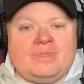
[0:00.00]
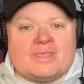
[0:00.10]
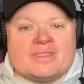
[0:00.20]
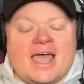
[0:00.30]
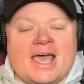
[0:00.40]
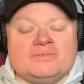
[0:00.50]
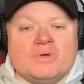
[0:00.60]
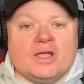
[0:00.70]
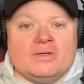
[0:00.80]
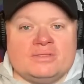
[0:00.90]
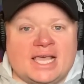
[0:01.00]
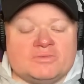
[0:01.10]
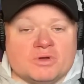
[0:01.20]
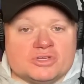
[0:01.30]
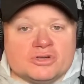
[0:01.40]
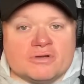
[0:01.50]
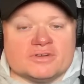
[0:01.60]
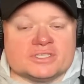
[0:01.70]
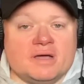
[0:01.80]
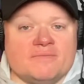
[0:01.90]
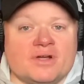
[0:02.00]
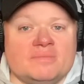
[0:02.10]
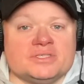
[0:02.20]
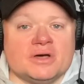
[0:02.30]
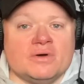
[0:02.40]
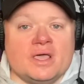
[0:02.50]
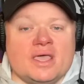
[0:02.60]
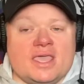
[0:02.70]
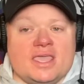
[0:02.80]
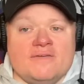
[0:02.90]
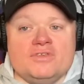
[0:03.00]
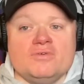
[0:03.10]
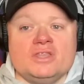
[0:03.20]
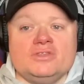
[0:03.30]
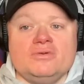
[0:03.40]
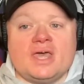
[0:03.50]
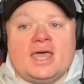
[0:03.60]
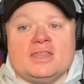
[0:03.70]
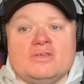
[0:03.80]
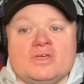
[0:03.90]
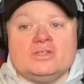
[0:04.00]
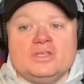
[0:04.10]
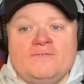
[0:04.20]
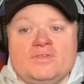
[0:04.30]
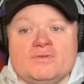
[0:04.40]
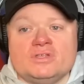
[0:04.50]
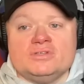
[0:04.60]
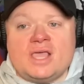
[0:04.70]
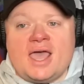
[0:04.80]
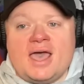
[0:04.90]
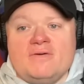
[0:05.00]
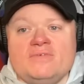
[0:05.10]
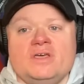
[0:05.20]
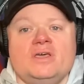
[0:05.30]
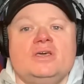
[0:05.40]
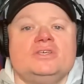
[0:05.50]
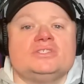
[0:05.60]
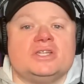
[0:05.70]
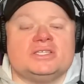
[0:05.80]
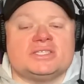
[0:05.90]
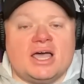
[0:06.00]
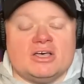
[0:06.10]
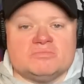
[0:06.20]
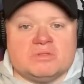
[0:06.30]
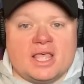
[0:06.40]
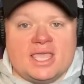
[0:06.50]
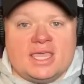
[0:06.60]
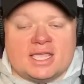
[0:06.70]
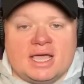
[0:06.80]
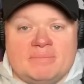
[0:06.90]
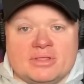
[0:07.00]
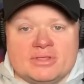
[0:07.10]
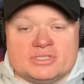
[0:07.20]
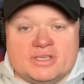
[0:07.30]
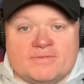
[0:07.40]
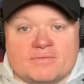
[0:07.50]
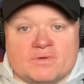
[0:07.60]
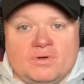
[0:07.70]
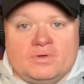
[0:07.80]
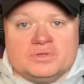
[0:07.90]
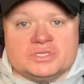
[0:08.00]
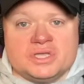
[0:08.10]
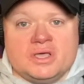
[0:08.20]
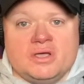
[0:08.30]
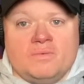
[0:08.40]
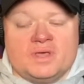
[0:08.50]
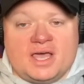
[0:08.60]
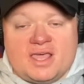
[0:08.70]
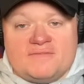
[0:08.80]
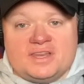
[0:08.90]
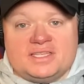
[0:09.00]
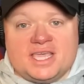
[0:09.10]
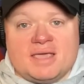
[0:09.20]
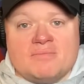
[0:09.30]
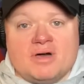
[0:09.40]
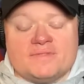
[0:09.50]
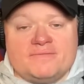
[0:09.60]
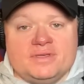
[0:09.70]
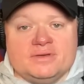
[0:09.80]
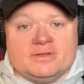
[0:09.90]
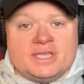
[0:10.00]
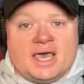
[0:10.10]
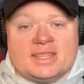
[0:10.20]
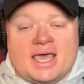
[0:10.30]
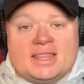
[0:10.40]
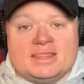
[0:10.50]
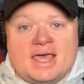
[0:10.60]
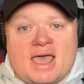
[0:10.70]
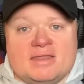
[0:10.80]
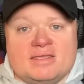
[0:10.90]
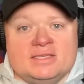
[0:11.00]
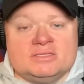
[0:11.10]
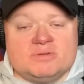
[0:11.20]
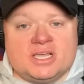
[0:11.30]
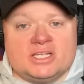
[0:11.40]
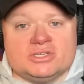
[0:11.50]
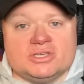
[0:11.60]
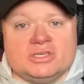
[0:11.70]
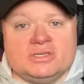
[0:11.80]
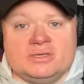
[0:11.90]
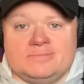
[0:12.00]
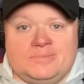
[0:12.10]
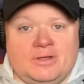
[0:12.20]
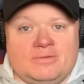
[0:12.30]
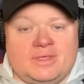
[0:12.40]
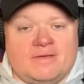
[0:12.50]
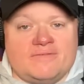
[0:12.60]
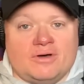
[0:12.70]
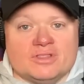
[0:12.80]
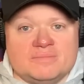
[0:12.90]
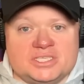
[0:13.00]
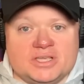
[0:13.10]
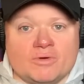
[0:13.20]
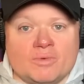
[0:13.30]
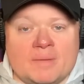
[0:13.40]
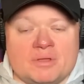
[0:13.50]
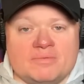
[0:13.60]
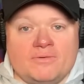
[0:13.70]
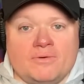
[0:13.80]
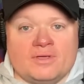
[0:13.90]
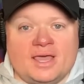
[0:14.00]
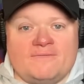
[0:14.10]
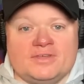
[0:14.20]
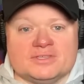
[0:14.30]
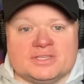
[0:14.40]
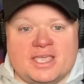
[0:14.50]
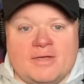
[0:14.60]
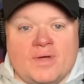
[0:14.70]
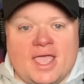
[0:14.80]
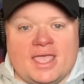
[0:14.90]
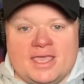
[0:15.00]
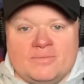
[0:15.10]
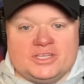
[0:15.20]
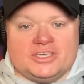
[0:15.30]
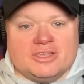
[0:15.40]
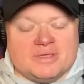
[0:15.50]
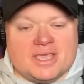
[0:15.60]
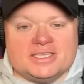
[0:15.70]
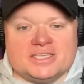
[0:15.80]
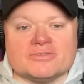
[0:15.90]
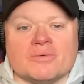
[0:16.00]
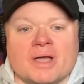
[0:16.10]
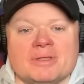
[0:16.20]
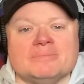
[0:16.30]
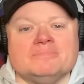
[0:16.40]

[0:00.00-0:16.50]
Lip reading: That's where turnovers come from. So, if you can do that, and if you can have Sonny Styles play in a couple of those different roles without having to take him off the field, that is potentially, they have called him a secret weapon before. That feels like a way in which he could be a secret weapon.